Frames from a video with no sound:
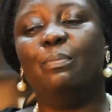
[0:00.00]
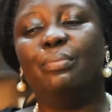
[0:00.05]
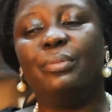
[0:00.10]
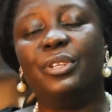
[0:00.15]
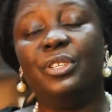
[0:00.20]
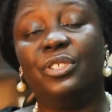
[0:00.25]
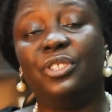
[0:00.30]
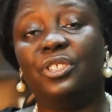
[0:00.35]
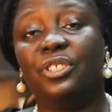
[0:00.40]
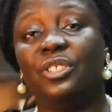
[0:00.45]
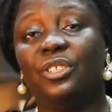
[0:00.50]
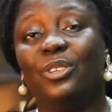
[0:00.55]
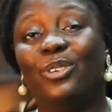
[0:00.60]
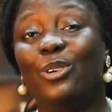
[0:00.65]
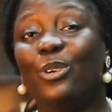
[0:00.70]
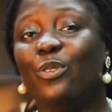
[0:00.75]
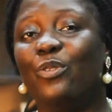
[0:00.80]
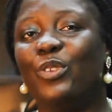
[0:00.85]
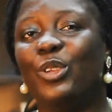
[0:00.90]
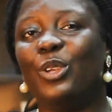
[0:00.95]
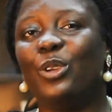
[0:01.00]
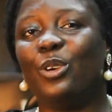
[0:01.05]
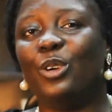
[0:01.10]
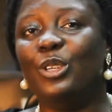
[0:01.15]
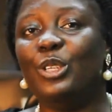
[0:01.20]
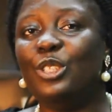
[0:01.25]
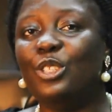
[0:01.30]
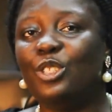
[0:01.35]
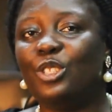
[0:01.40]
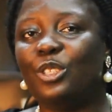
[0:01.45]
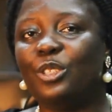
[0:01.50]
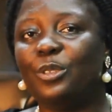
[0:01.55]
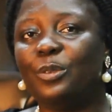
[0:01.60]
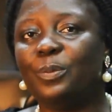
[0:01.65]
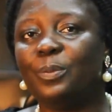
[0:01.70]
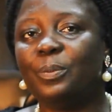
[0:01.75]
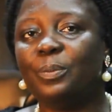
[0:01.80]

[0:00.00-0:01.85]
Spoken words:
breach of a condition.